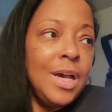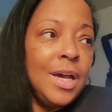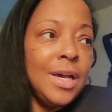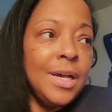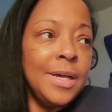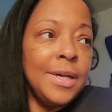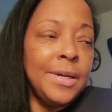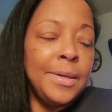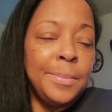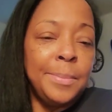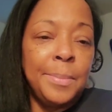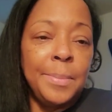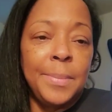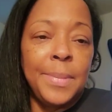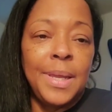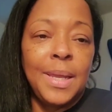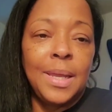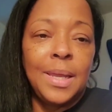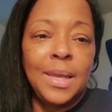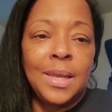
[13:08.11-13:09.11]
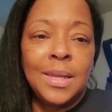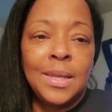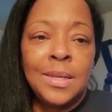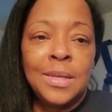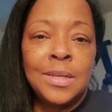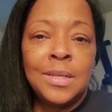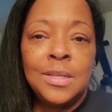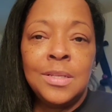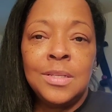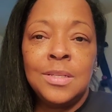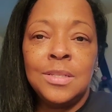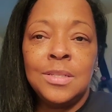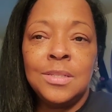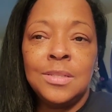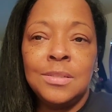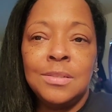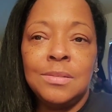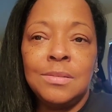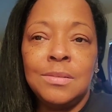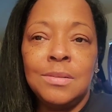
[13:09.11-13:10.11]
and
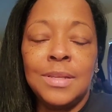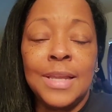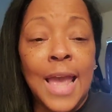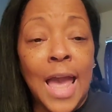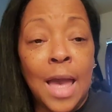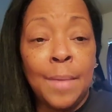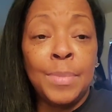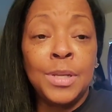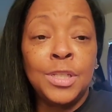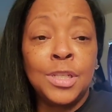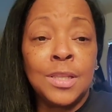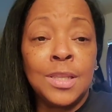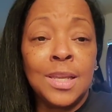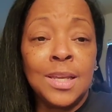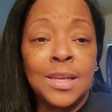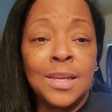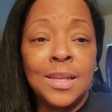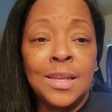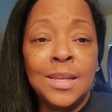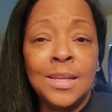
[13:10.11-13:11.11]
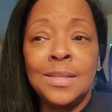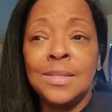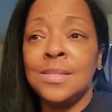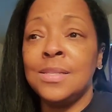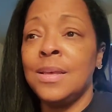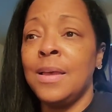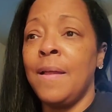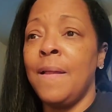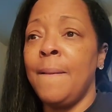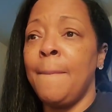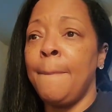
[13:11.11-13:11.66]
cabbage, I think it is.